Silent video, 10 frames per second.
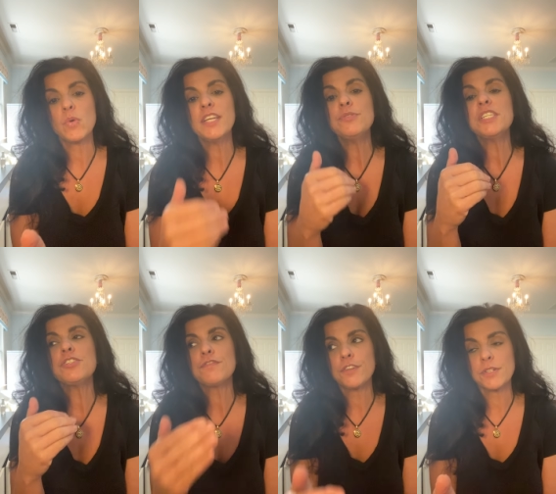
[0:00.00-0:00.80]
what you
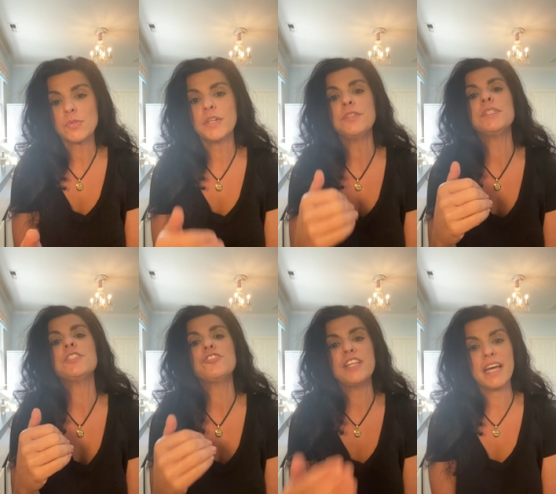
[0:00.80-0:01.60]
teach first, what you
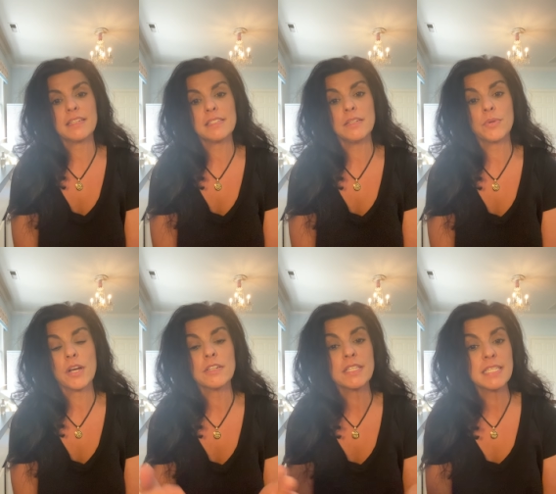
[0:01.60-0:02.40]
teach next in
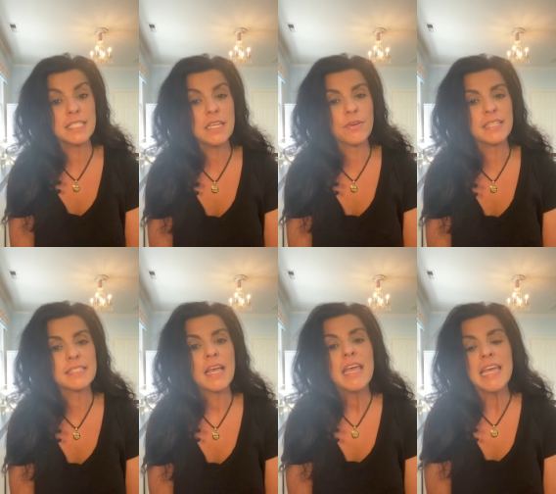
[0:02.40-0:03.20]
regard to the secrets,